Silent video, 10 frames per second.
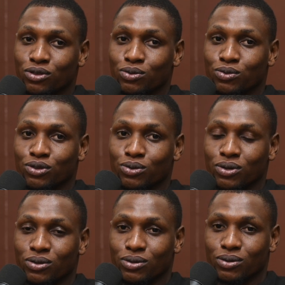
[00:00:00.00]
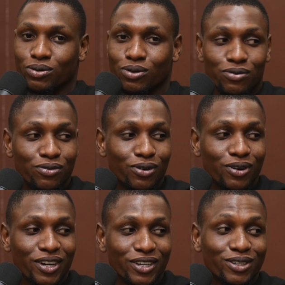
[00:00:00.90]
would you want to go for
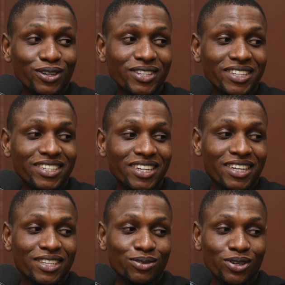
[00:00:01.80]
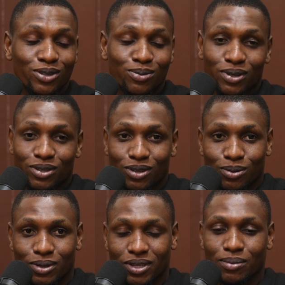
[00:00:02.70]
just a Nigerian license where you spend
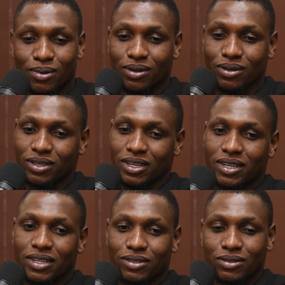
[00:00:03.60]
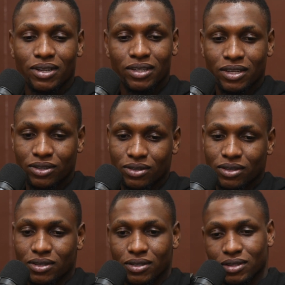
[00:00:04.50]
up to 10 million? You rather
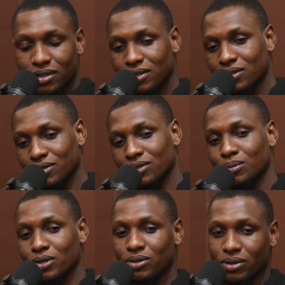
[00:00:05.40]
just use the money to